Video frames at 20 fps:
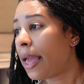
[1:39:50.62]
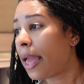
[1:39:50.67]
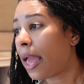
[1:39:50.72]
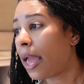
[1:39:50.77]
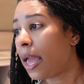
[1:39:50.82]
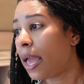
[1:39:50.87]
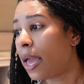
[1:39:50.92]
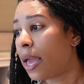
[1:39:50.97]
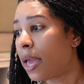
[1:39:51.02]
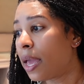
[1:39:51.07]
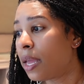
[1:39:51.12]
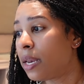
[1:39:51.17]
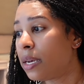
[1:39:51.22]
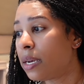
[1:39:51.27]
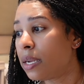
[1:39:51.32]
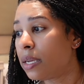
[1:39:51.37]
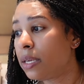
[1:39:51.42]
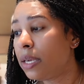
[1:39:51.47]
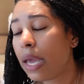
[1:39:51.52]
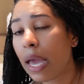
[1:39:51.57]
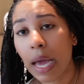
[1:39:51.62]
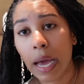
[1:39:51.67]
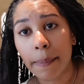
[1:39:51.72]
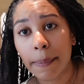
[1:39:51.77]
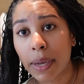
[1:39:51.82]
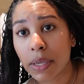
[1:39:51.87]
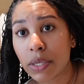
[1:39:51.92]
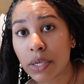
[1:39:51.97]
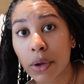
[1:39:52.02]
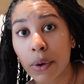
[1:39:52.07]
And yeah, I'm
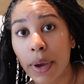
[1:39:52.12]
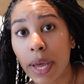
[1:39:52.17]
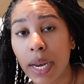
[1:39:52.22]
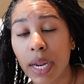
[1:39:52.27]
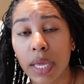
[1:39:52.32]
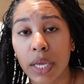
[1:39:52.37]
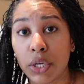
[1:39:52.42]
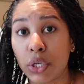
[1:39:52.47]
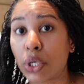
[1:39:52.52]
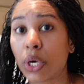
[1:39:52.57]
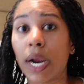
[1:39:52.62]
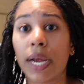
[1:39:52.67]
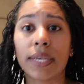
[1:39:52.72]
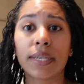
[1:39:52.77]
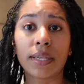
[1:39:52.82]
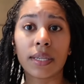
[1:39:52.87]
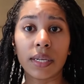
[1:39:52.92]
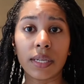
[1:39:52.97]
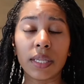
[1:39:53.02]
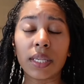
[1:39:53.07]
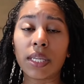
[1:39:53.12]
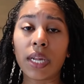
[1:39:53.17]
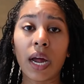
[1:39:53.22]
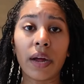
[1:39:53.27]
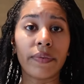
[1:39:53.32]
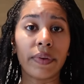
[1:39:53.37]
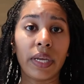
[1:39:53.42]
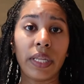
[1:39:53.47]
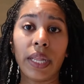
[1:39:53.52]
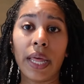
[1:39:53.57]
about to go ahead and get dressed and
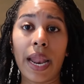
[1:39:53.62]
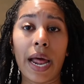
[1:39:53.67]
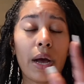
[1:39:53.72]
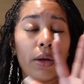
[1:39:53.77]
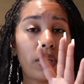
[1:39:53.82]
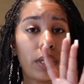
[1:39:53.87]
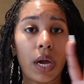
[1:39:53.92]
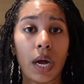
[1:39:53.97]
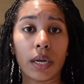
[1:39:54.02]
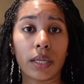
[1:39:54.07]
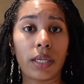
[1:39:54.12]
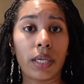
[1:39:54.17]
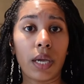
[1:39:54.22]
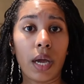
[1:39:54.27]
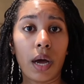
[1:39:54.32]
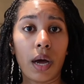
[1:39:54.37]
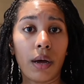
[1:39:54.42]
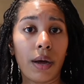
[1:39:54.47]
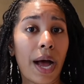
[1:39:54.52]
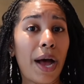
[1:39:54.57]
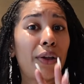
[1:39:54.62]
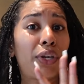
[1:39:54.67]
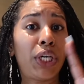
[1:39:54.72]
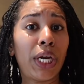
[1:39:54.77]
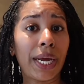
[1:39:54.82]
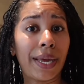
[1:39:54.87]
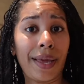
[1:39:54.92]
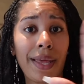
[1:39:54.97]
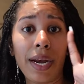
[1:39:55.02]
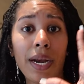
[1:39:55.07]
stuff, and then I'll talk to y'all. I'll
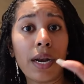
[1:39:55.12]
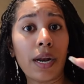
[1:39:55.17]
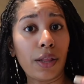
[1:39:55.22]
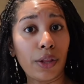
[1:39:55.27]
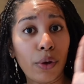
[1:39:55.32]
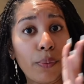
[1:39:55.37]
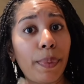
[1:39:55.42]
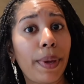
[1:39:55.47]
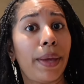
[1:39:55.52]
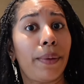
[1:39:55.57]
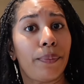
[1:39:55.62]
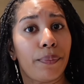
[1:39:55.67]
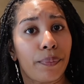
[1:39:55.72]
check in a little bit.